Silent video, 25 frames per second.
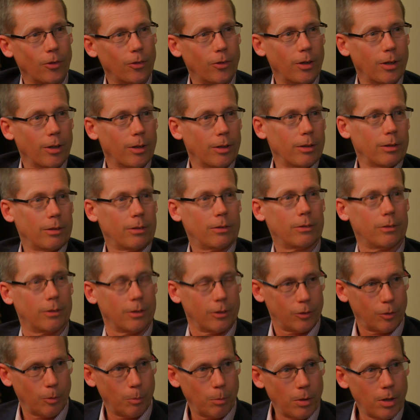So uh, it's,
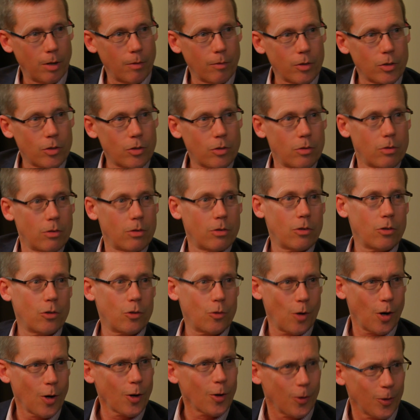it's a bit of a
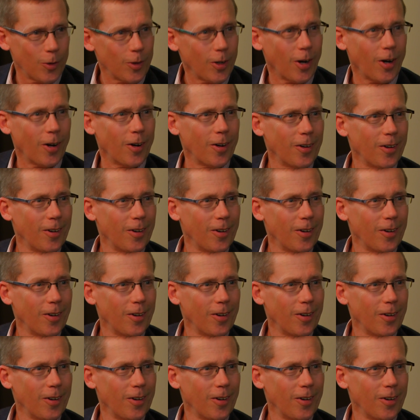struggle there.